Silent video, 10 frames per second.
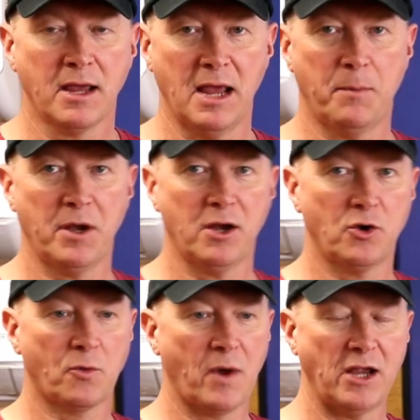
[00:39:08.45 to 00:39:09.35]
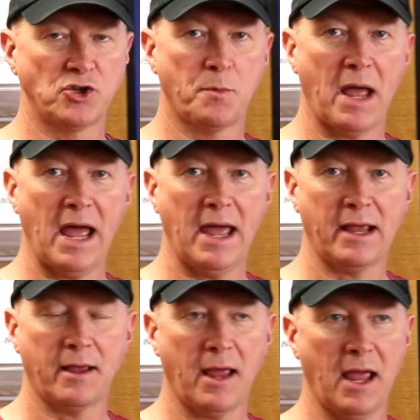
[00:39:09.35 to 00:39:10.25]
keep it in your range
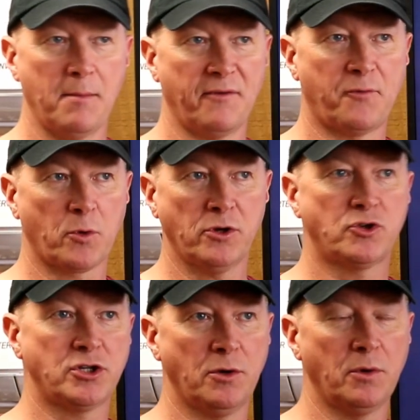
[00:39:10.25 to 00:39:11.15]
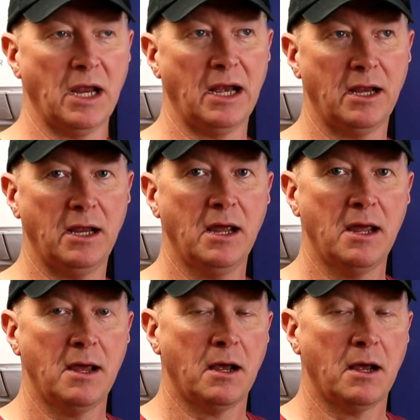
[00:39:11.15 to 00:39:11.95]
bag, and before you shoot any